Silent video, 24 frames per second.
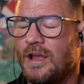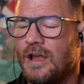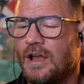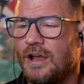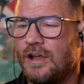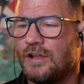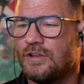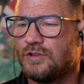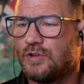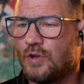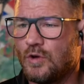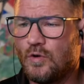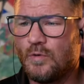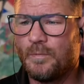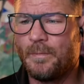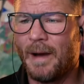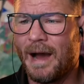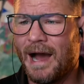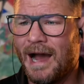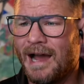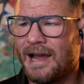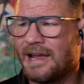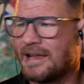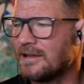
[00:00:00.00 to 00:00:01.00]

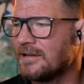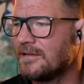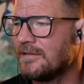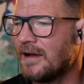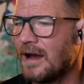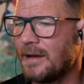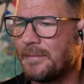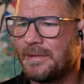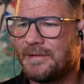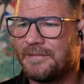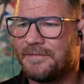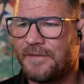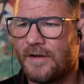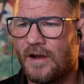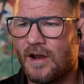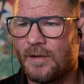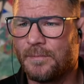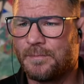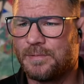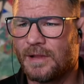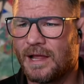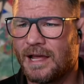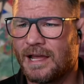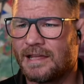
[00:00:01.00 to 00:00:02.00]
Dubai. I mean, fair
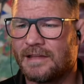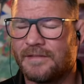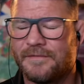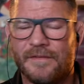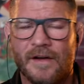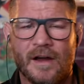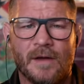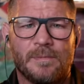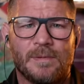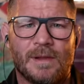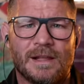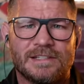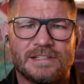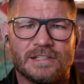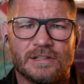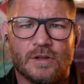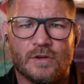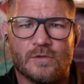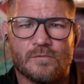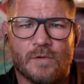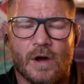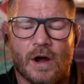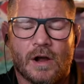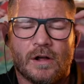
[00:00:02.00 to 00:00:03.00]
play. Fair play to
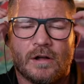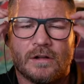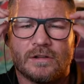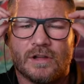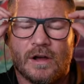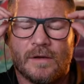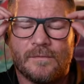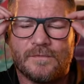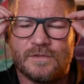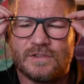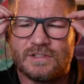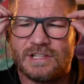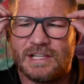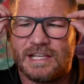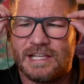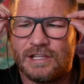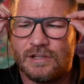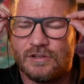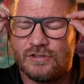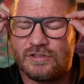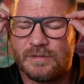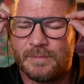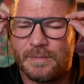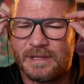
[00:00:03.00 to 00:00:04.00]
Luke Rockhold. Obviously, he
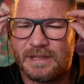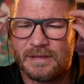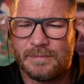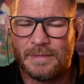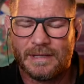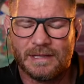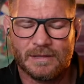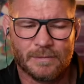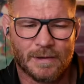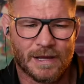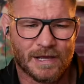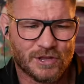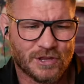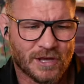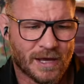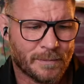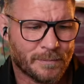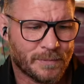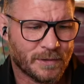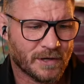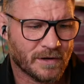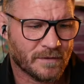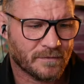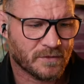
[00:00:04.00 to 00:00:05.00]
used to be the middleweight
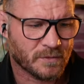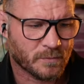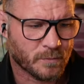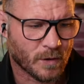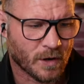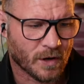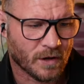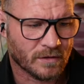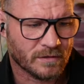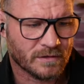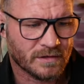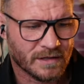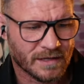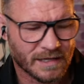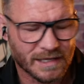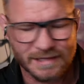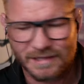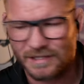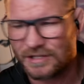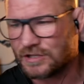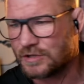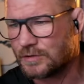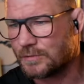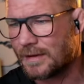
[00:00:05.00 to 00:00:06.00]
champion of the world in
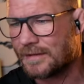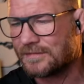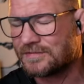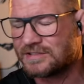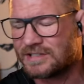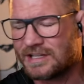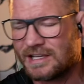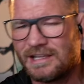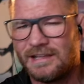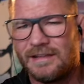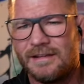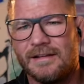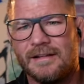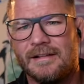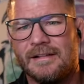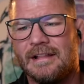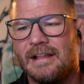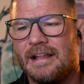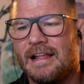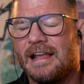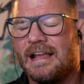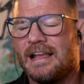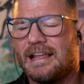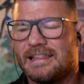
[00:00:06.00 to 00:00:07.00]
the U F C.
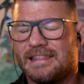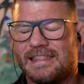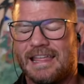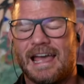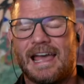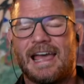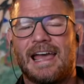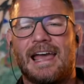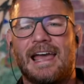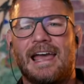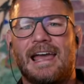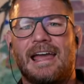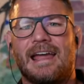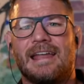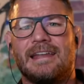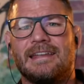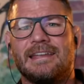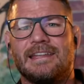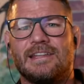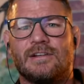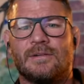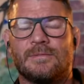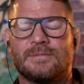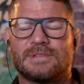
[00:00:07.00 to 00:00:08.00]
Then he
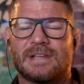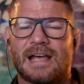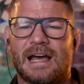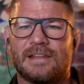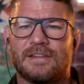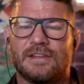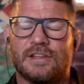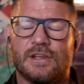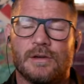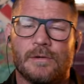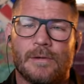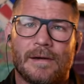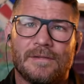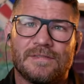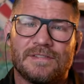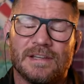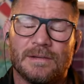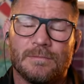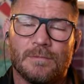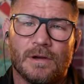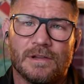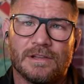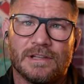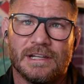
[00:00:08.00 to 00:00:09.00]
comes out of the U F C.
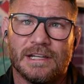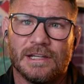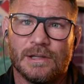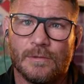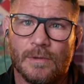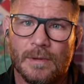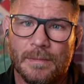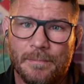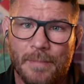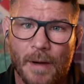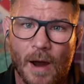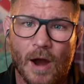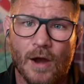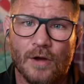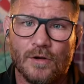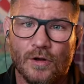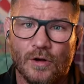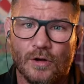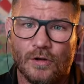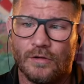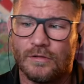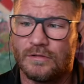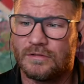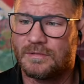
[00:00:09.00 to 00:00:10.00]
What did he do? He
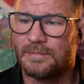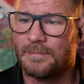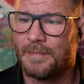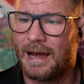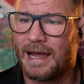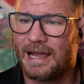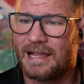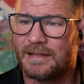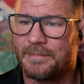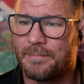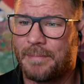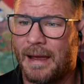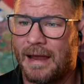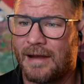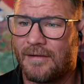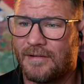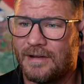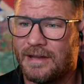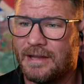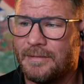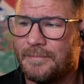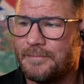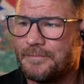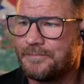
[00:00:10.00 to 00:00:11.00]
bare-knuckled Mike
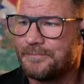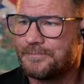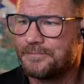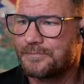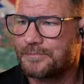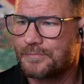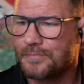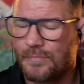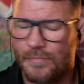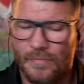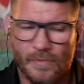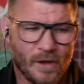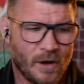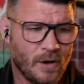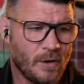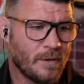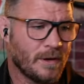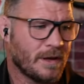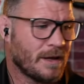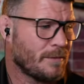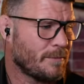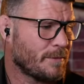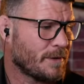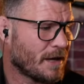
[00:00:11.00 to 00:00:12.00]
Perry. Oh,
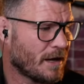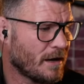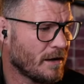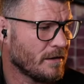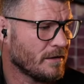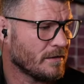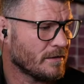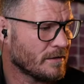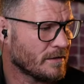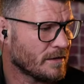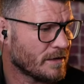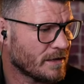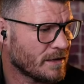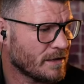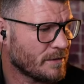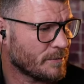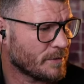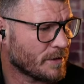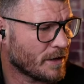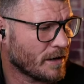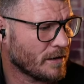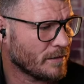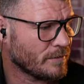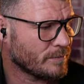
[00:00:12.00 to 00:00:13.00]
here we are. Here
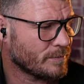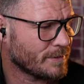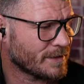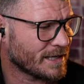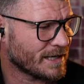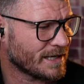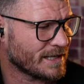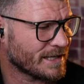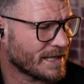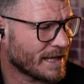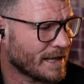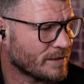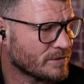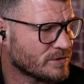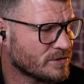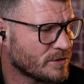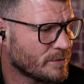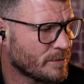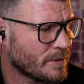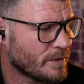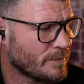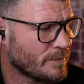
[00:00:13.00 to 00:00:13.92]
we are. We're getting down to it. We're